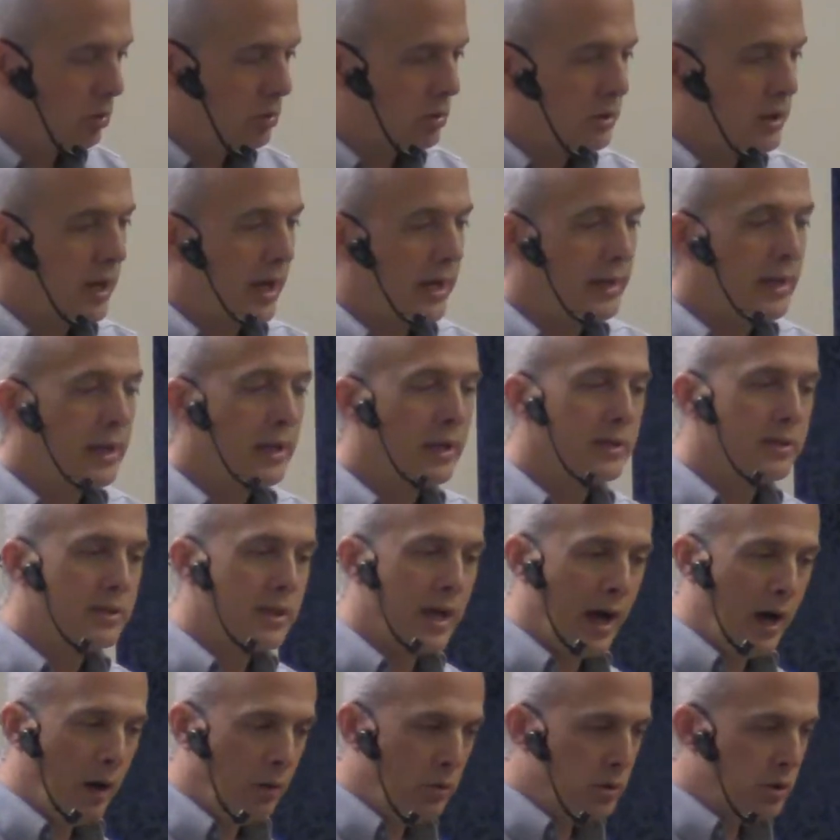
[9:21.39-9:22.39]
taking a
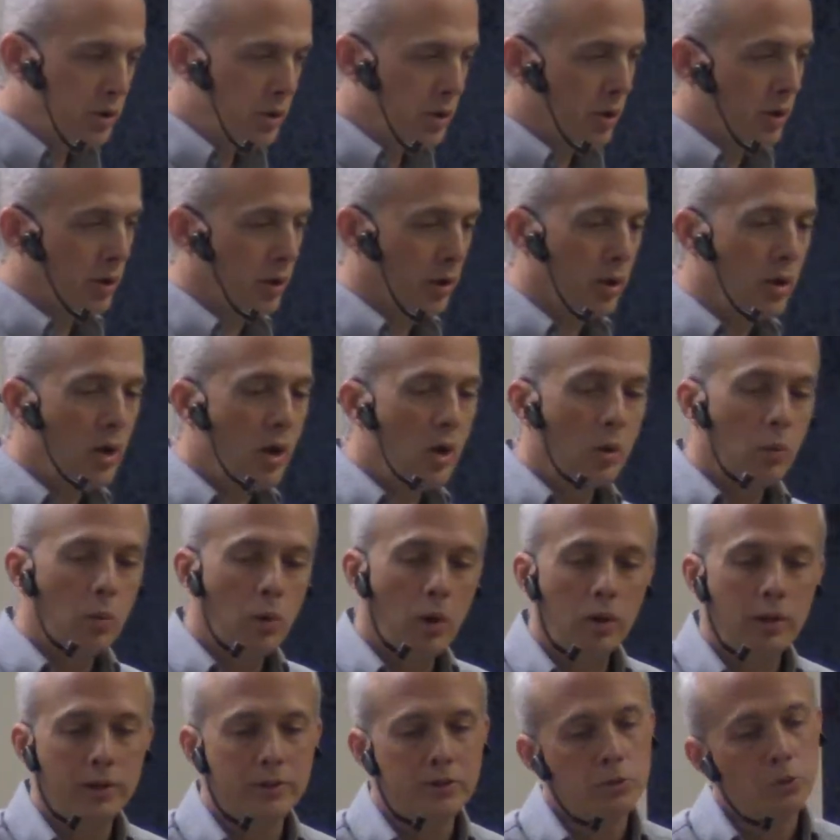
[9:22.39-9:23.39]
downturn.
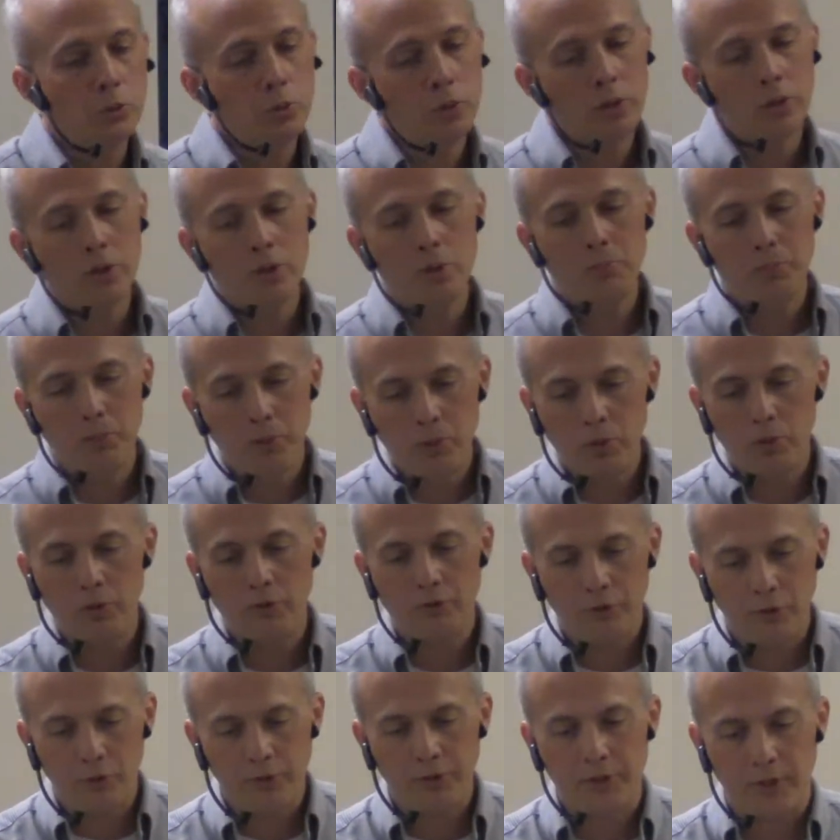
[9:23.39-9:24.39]
Well, it's really a
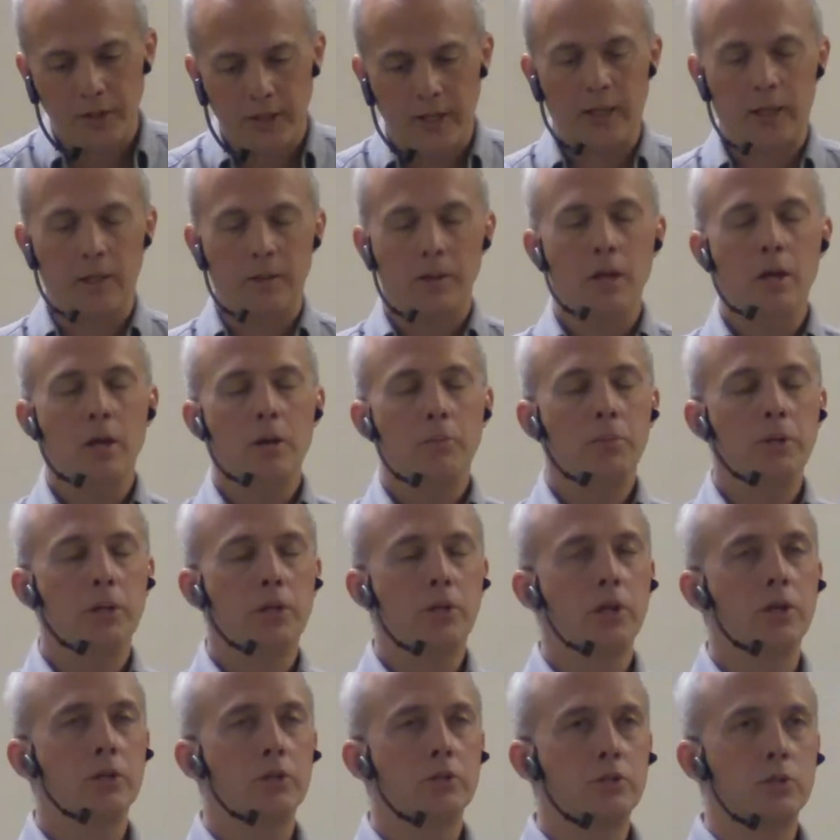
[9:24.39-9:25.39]
beautiful thing,
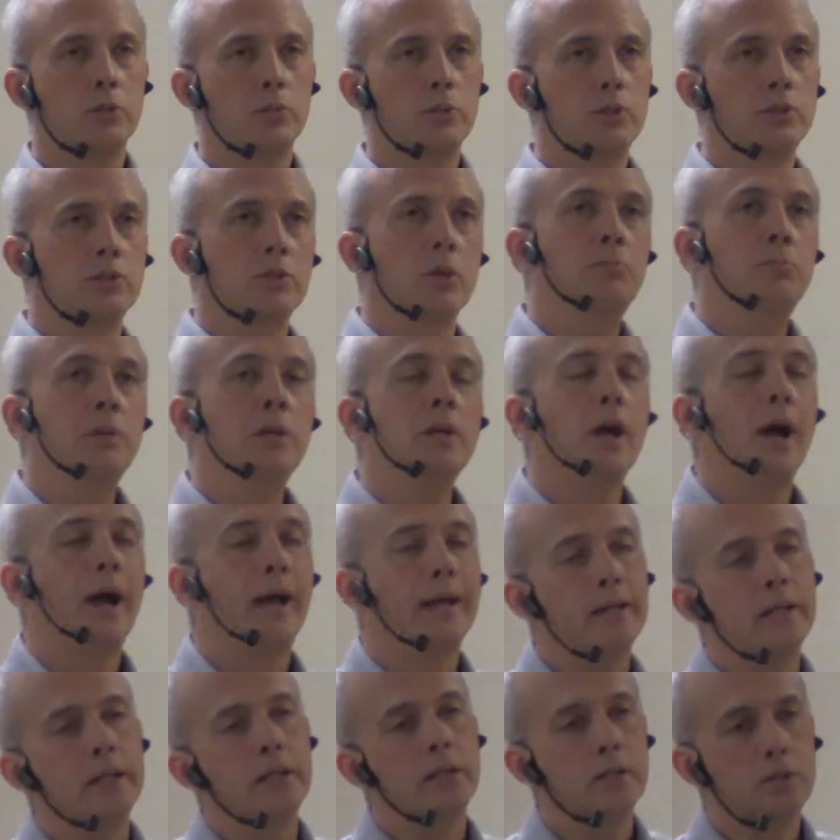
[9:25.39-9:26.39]
because there was something
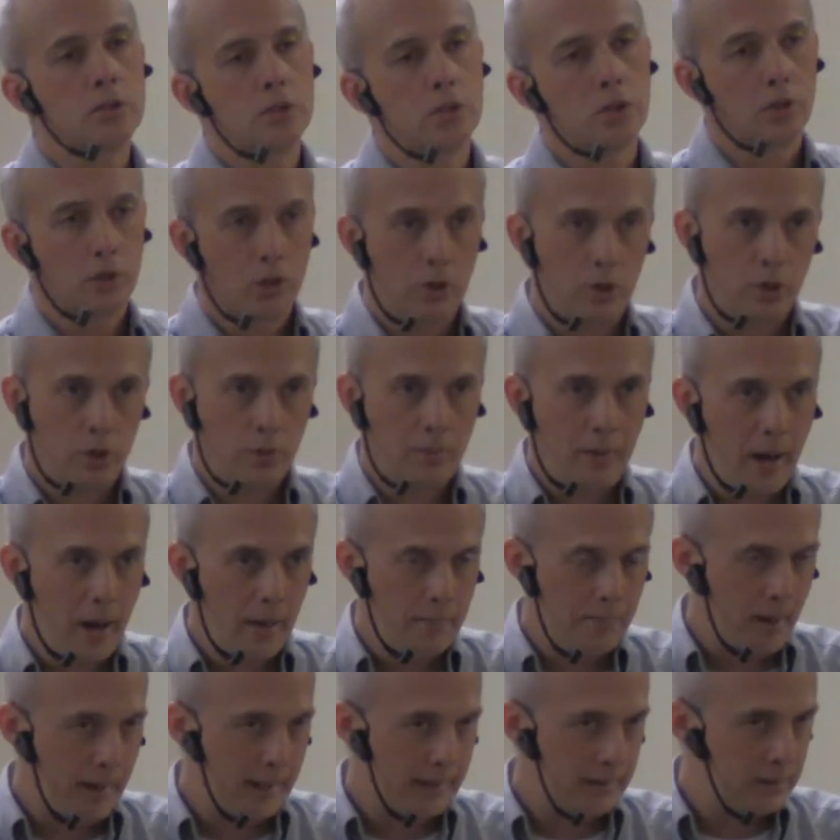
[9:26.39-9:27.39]
I needed to learn
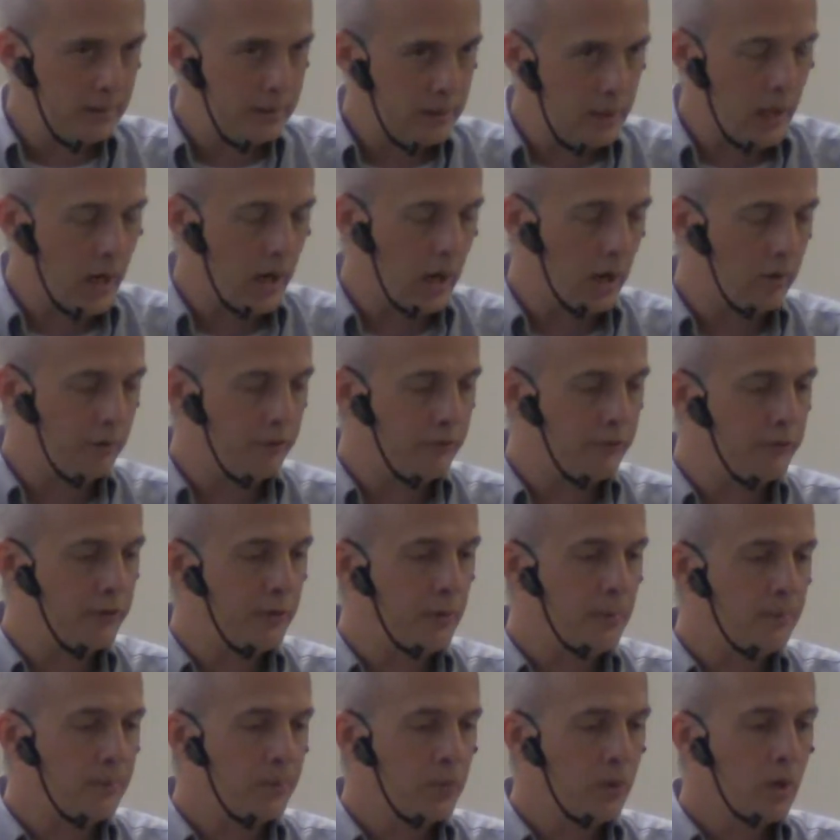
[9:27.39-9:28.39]
about myself
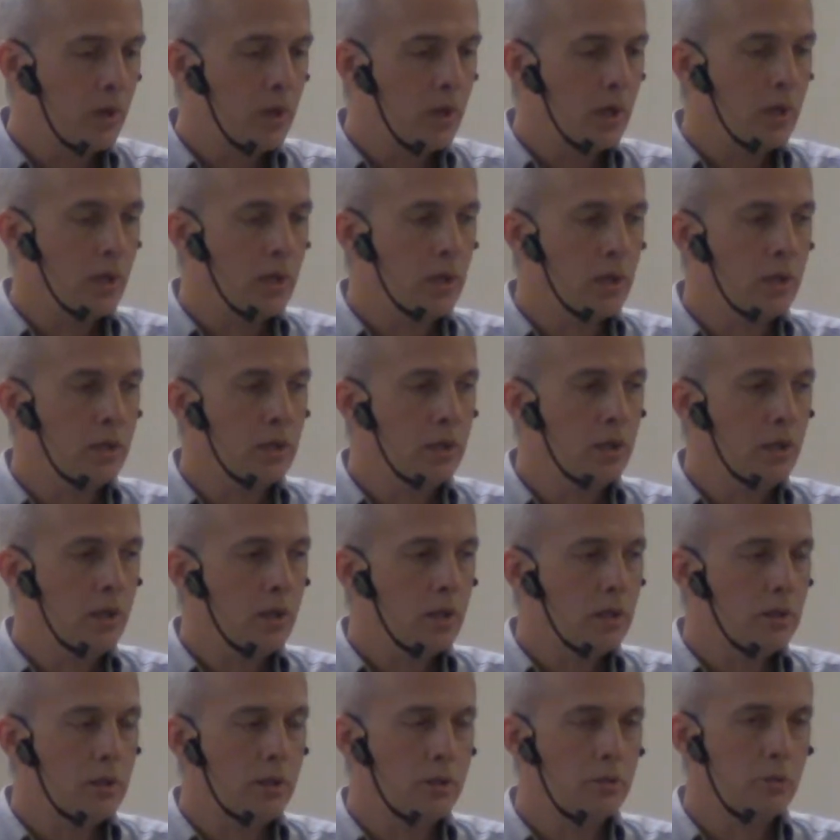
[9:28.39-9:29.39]
in
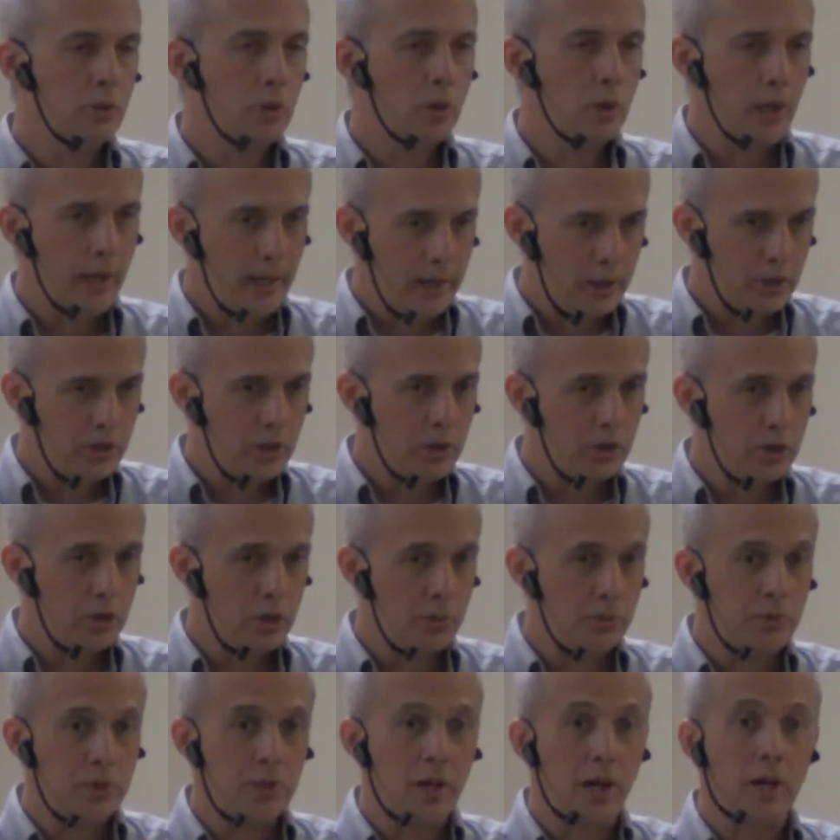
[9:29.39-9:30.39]
these
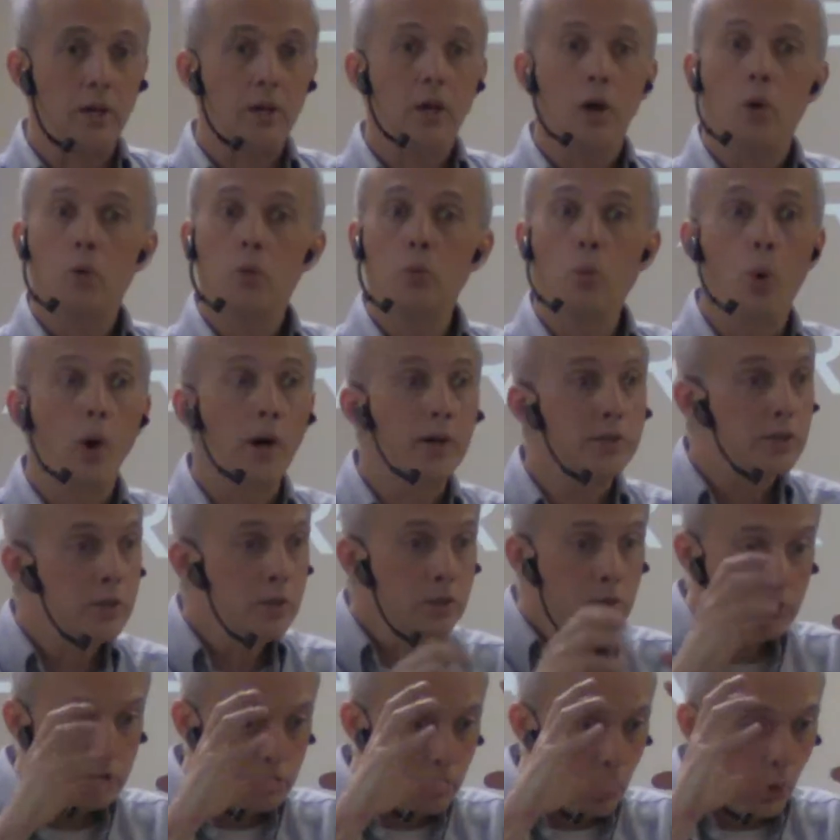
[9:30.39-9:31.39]
relationships that
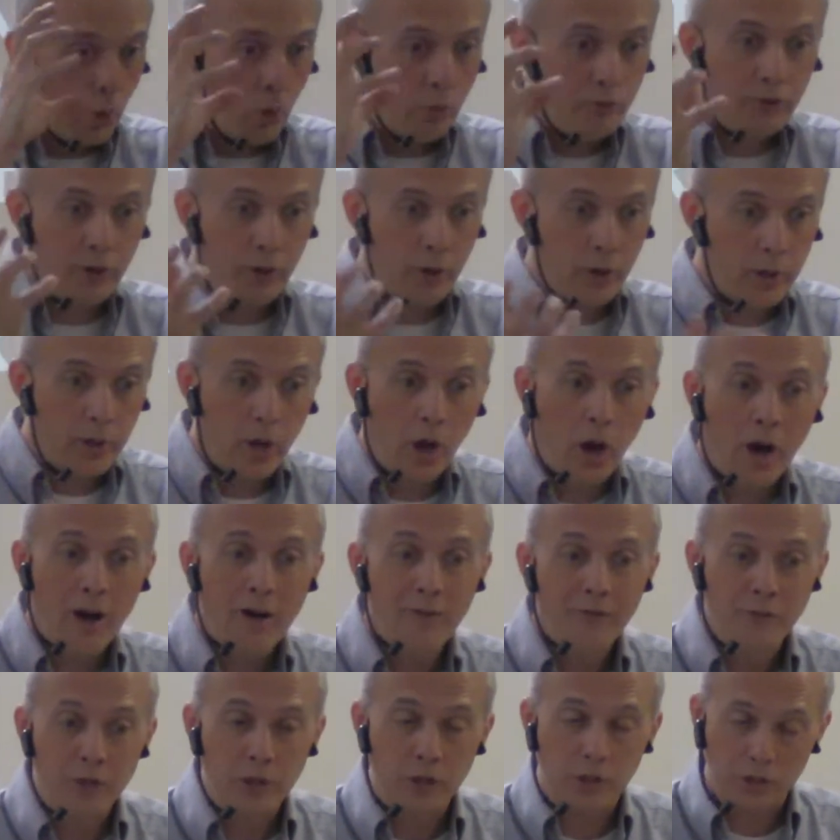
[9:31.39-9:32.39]
wasn't so very
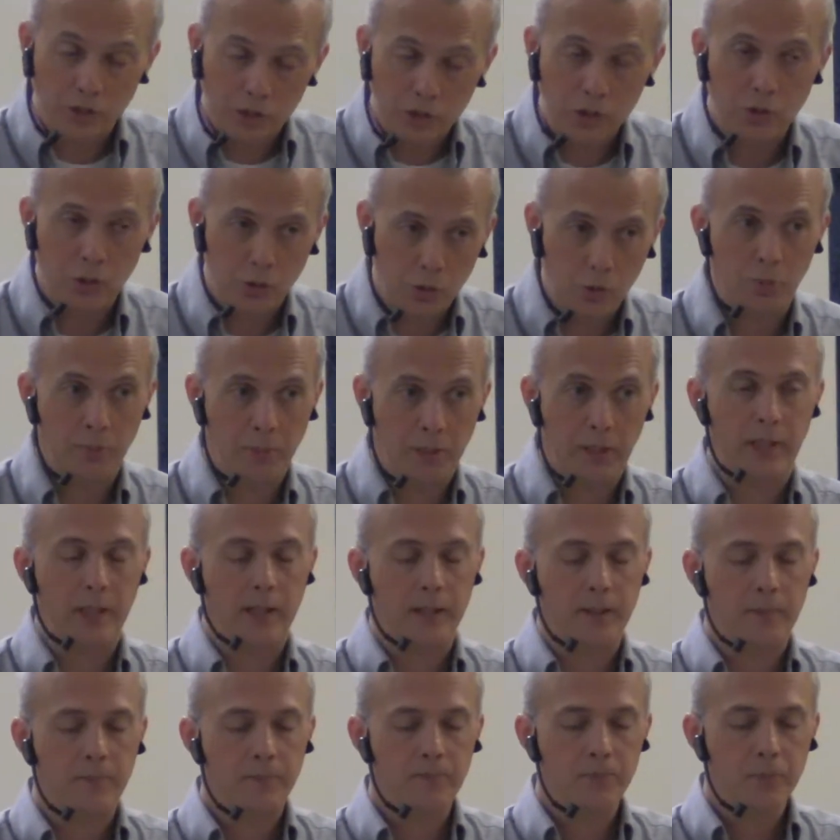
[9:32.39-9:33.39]
obvious to
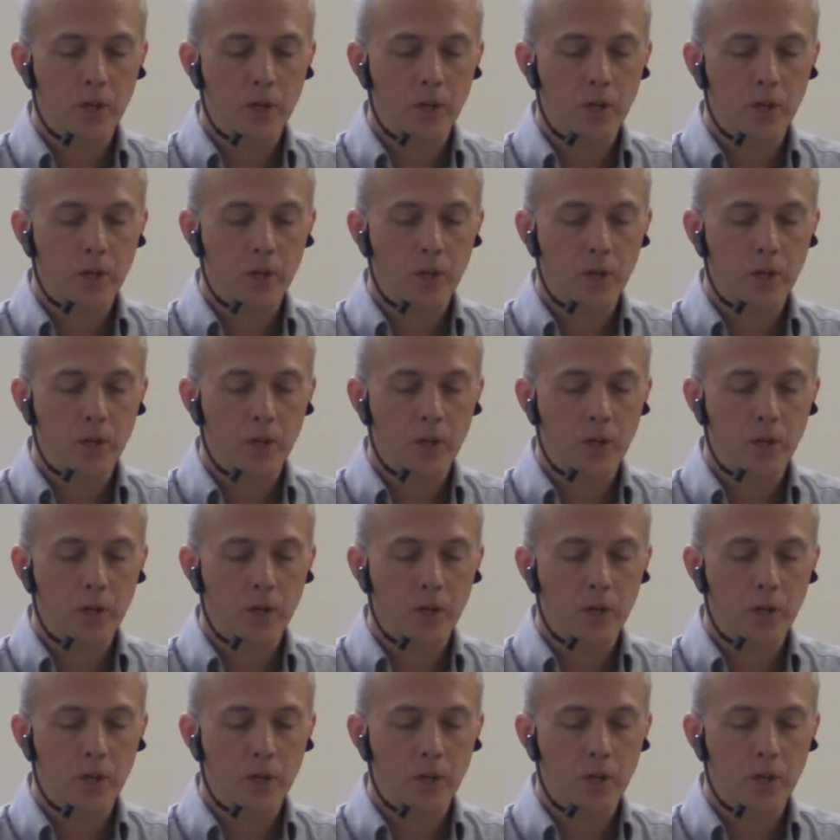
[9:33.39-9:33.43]
me,